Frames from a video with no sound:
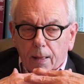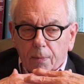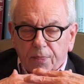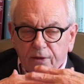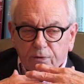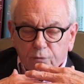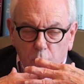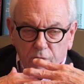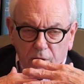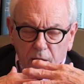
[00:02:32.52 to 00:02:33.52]
This, of
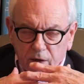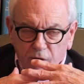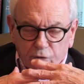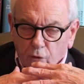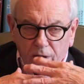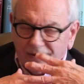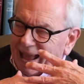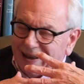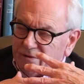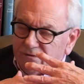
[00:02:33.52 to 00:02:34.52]
course, destroys
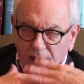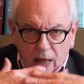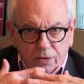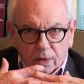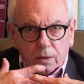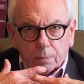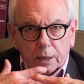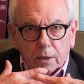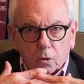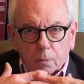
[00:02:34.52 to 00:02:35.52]
any faith in the
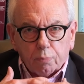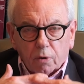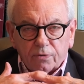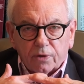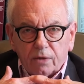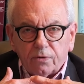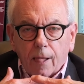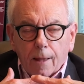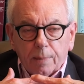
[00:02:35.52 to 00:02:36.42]
political process.